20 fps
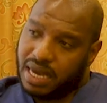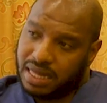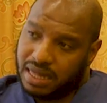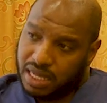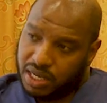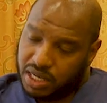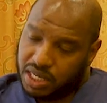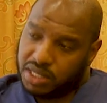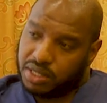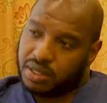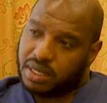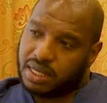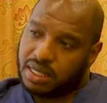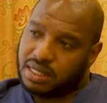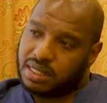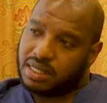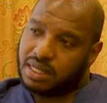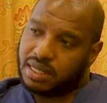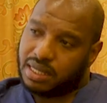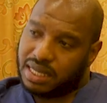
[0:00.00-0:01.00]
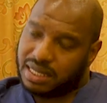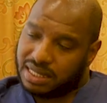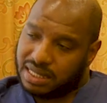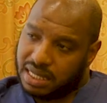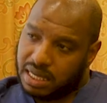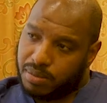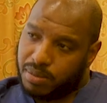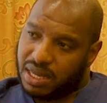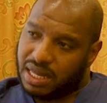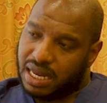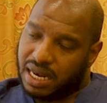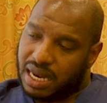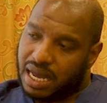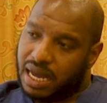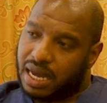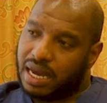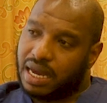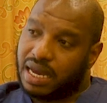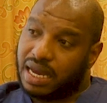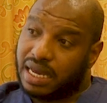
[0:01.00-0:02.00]
And the reason is, the same way the
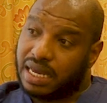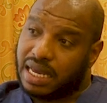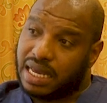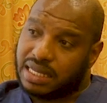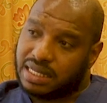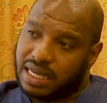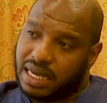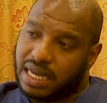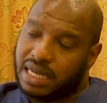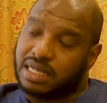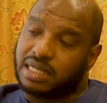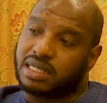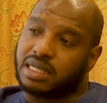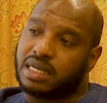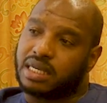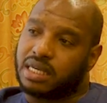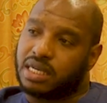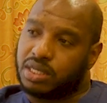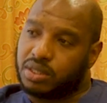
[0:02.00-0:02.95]
lung gains entry